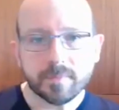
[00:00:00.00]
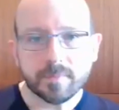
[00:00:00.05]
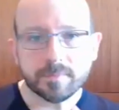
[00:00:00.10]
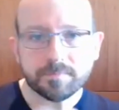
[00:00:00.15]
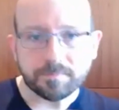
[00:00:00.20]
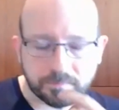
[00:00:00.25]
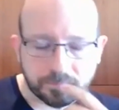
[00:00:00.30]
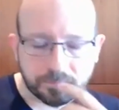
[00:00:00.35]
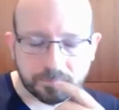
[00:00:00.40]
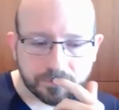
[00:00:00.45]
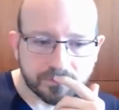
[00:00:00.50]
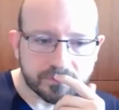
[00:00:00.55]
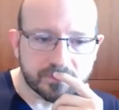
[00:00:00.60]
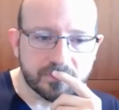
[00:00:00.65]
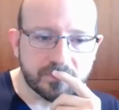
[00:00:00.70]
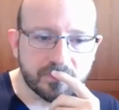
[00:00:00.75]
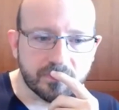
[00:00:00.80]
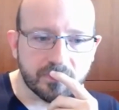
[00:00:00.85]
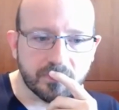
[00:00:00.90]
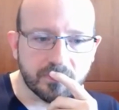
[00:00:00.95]
We'll get to
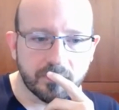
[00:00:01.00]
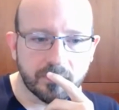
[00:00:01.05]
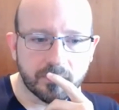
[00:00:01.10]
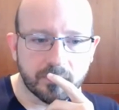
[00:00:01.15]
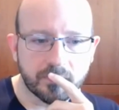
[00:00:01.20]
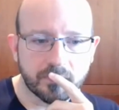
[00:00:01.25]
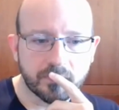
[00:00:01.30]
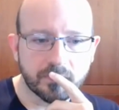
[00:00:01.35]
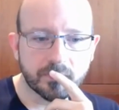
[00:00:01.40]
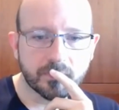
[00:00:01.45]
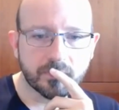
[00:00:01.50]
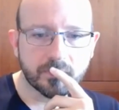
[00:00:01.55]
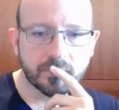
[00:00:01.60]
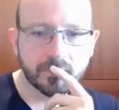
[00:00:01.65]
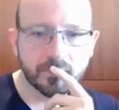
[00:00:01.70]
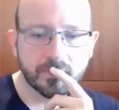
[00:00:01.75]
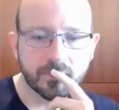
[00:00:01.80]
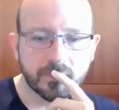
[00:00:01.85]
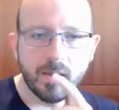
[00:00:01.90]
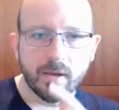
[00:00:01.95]
that in a second, but let's go
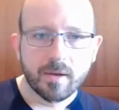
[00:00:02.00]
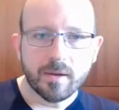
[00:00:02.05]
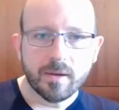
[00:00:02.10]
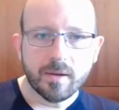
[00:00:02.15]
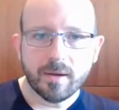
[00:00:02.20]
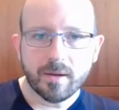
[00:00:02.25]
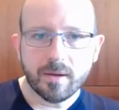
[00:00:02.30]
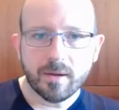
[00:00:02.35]
back, Brian, to